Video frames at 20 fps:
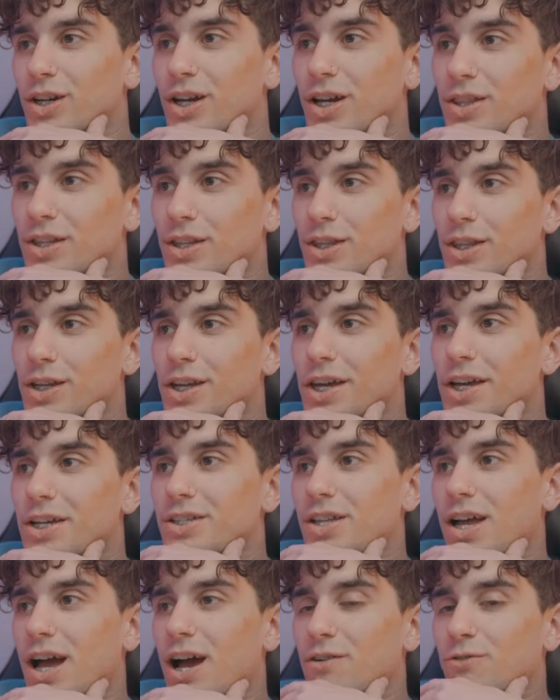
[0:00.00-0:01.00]
And then the
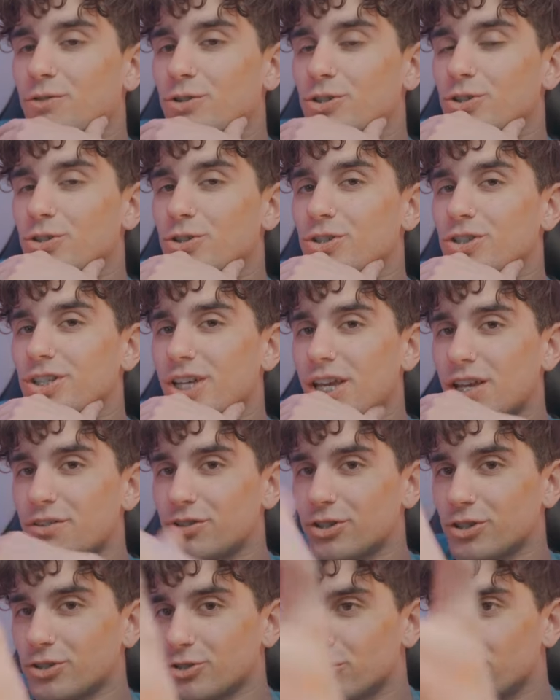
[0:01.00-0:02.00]
next half was her
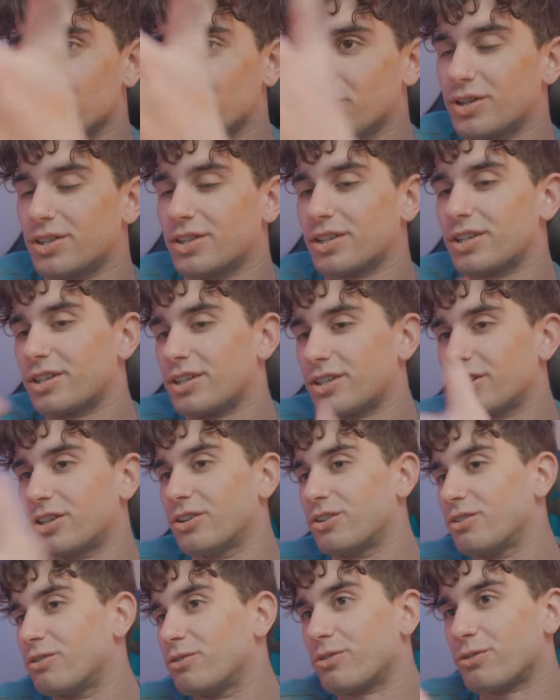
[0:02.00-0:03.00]
saving Joel, and then, you
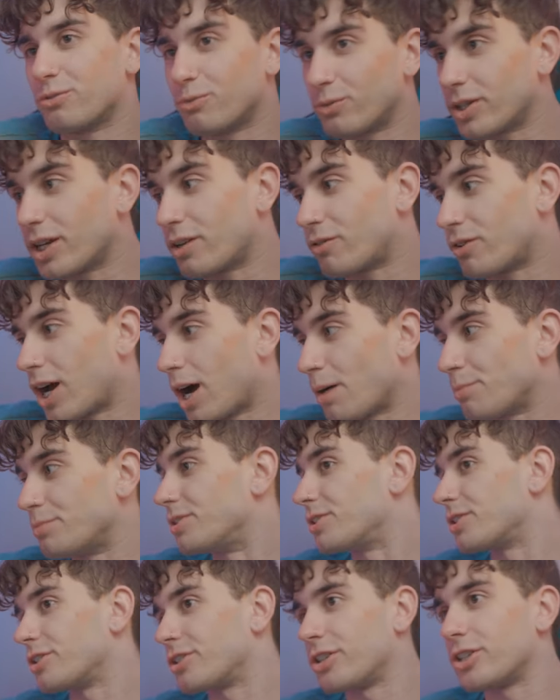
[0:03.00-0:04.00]
know, whatever
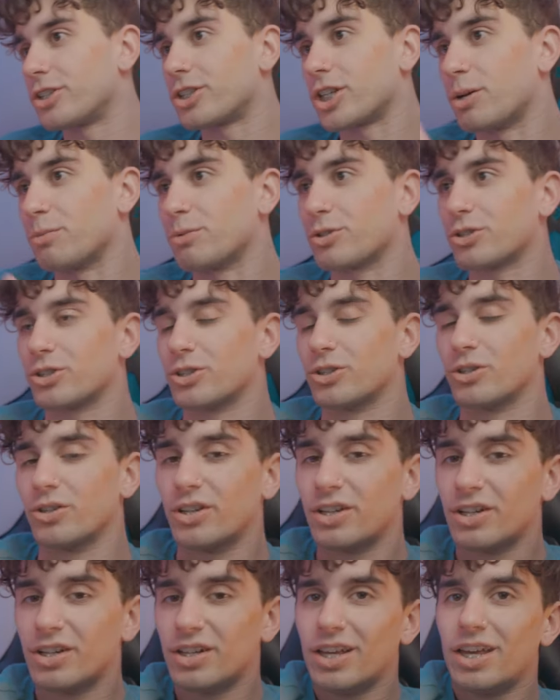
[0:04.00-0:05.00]
happens in this episode.